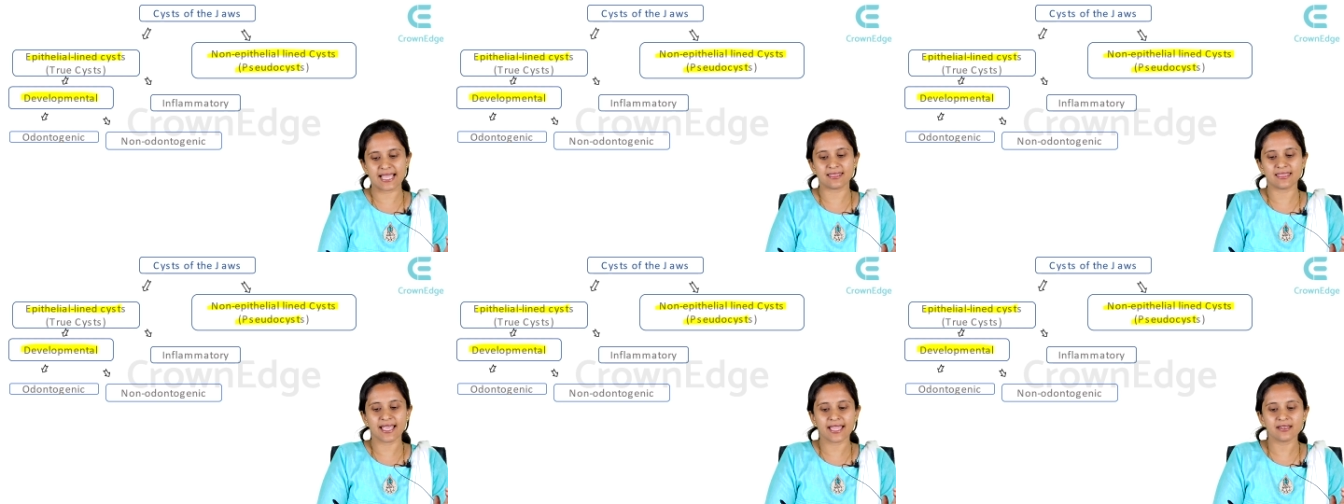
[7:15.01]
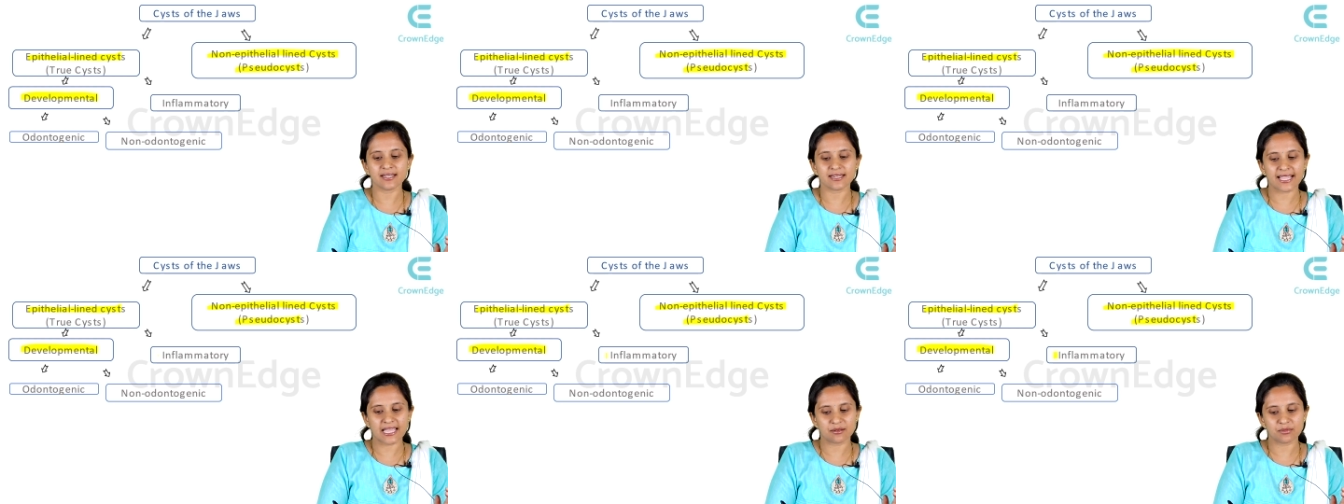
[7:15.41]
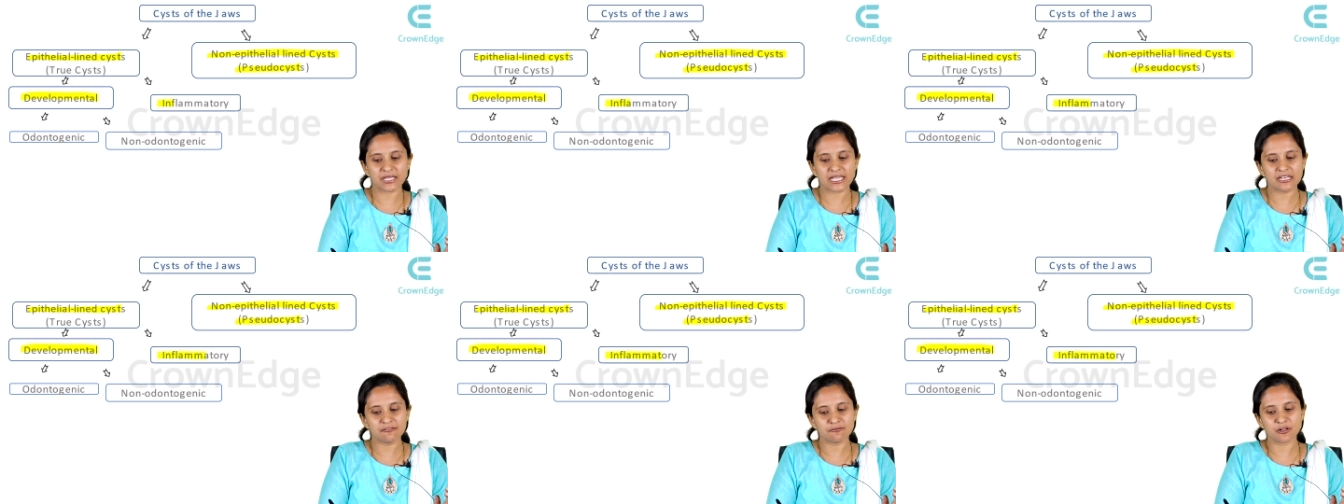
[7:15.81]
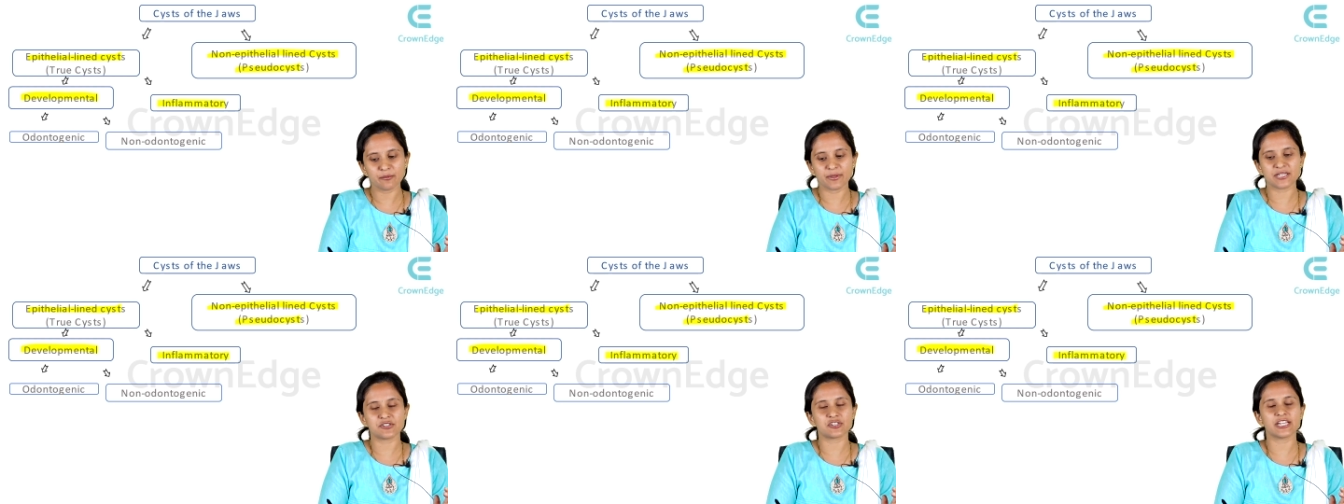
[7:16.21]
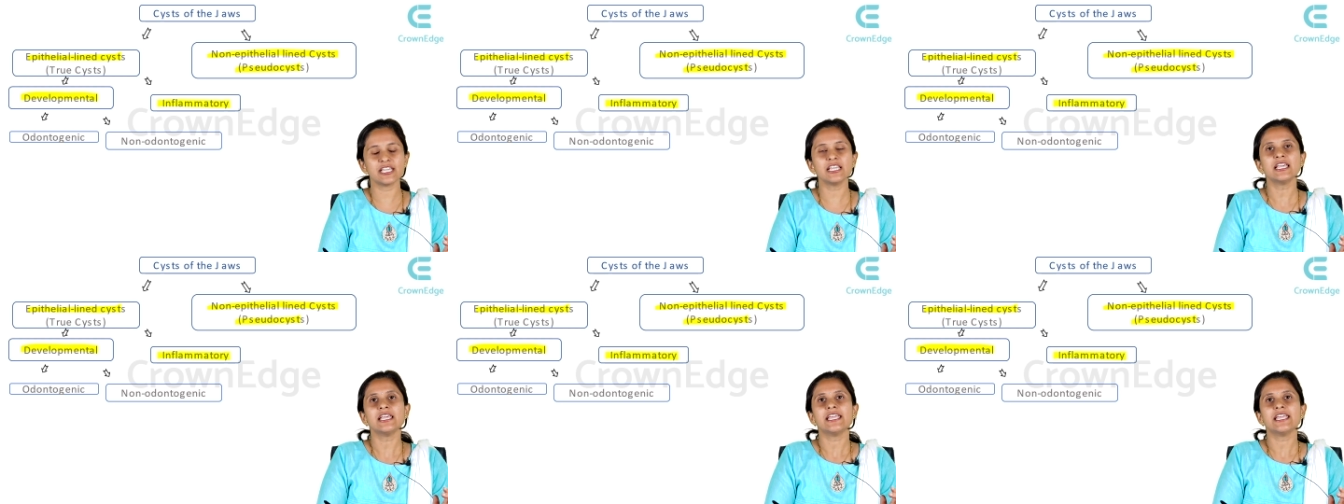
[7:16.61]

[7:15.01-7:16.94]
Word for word: And then it can be inflammatory,